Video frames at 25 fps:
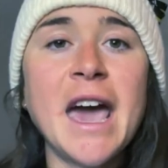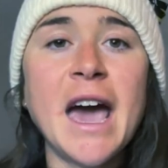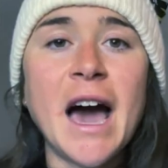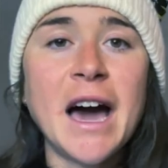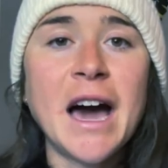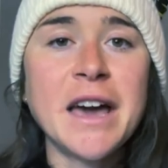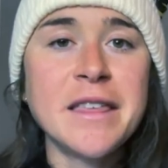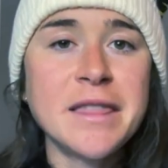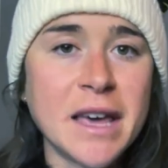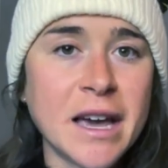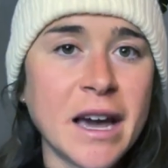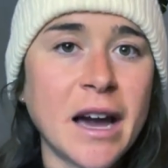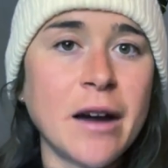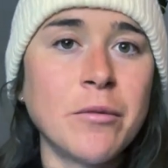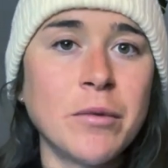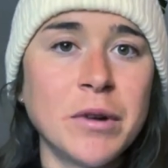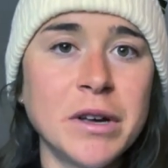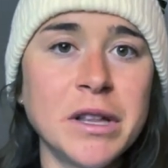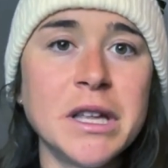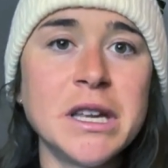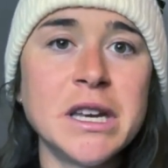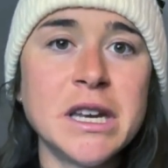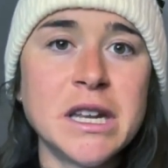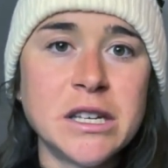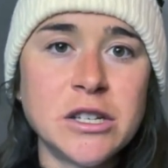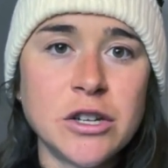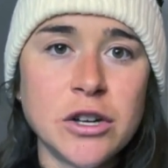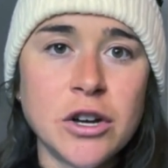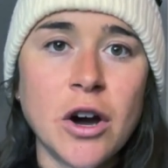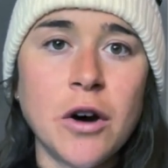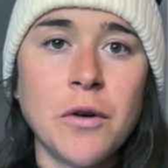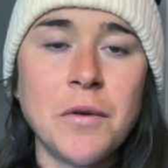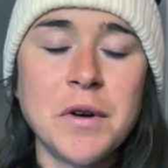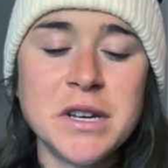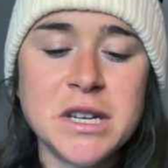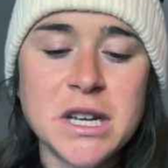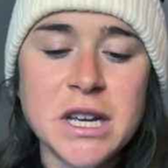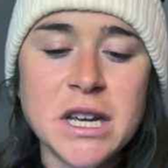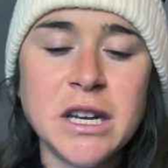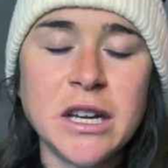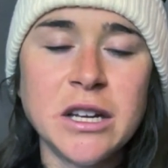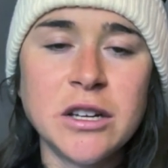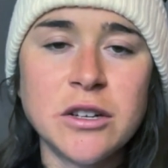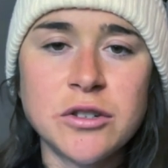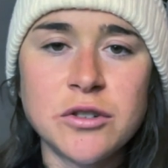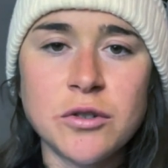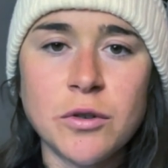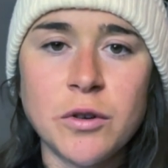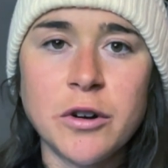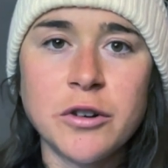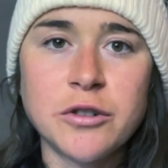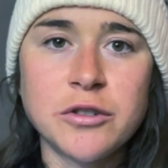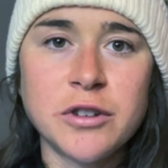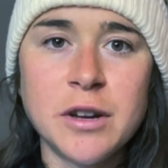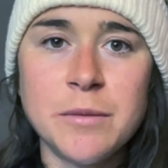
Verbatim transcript: hey, I think I really need to go into eating disorder